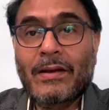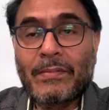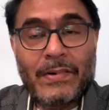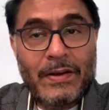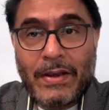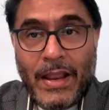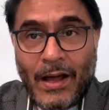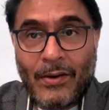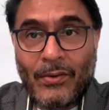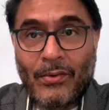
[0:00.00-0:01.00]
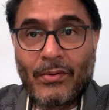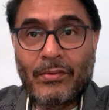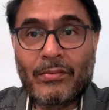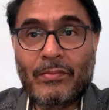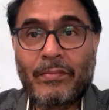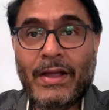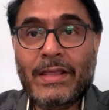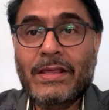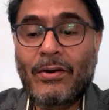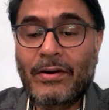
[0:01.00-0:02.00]
now by
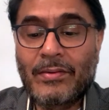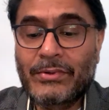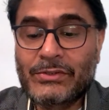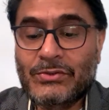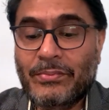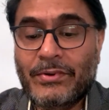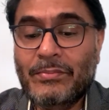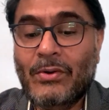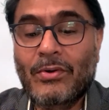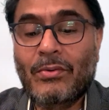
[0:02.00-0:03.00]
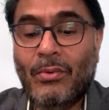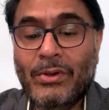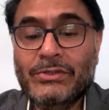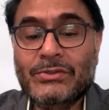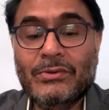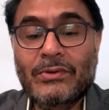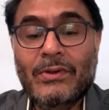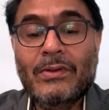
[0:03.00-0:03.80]
the Honorable Supreme Court also